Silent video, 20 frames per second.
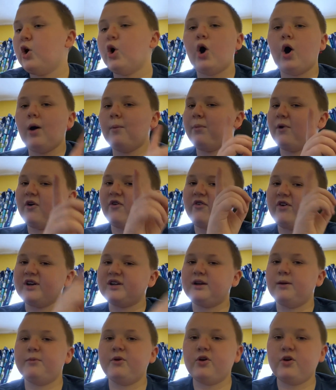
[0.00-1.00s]
All Borough
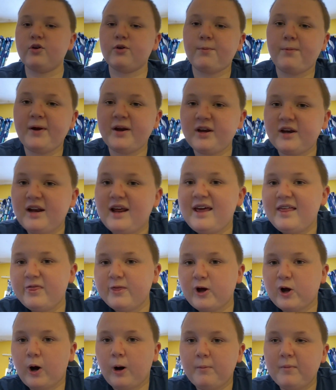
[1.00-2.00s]
fans, let me know your opinion in
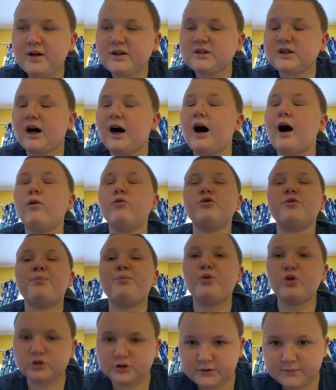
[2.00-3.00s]
the comments. I was
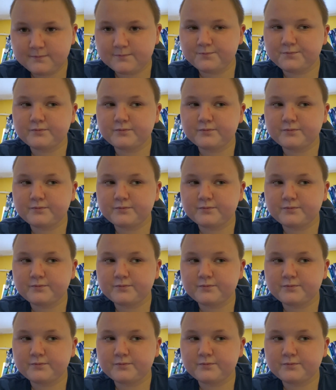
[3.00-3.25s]
buzzing.